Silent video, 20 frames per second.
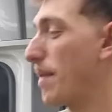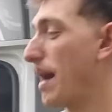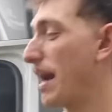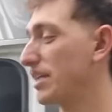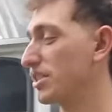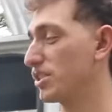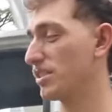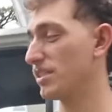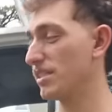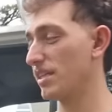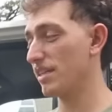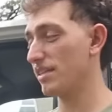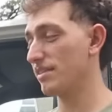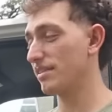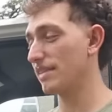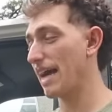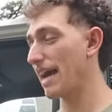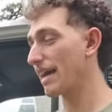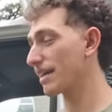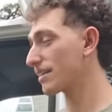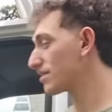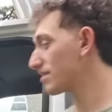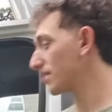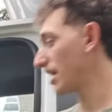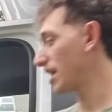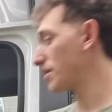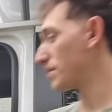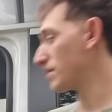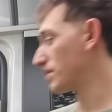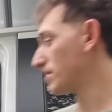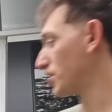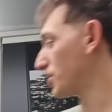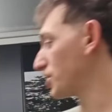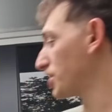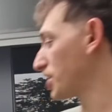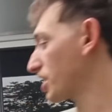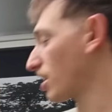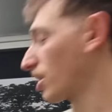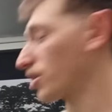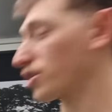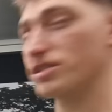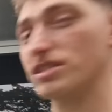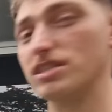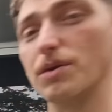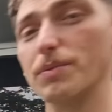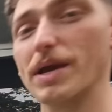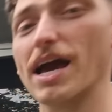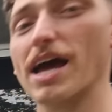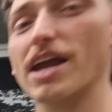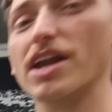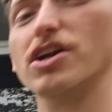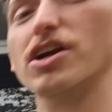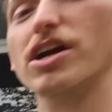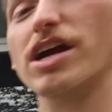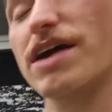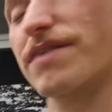matches the exact same interior colors that we had in our